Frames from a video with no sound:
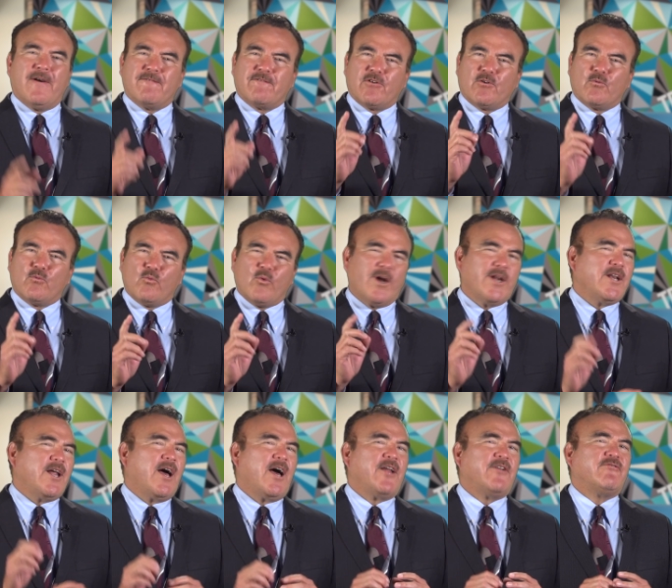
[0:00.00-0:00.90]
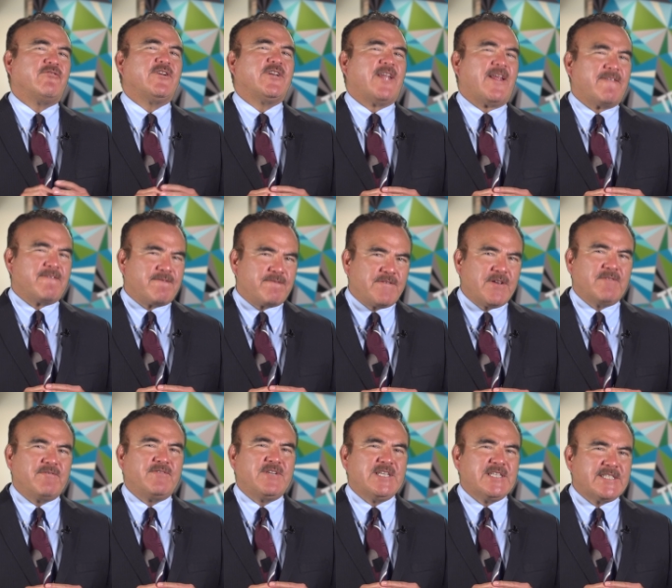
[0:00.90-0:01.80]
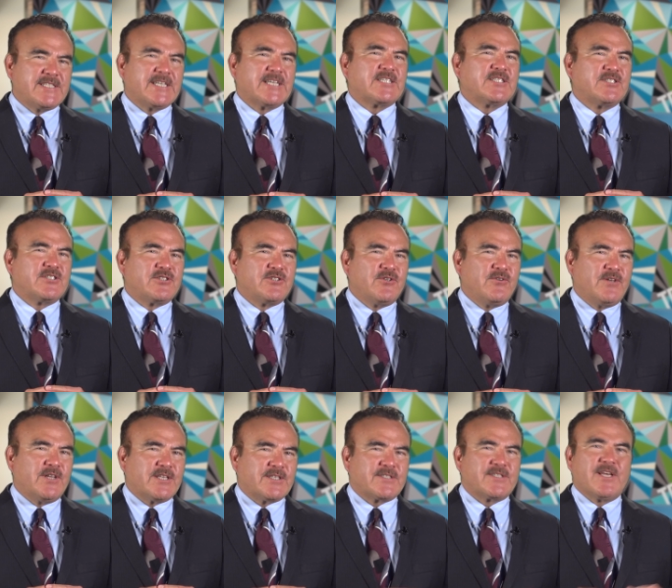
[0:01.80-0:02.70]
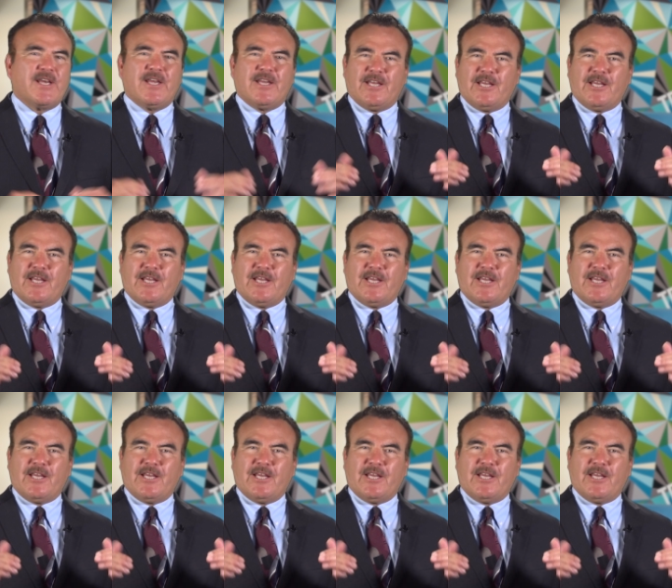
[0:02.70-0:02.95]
for 156 students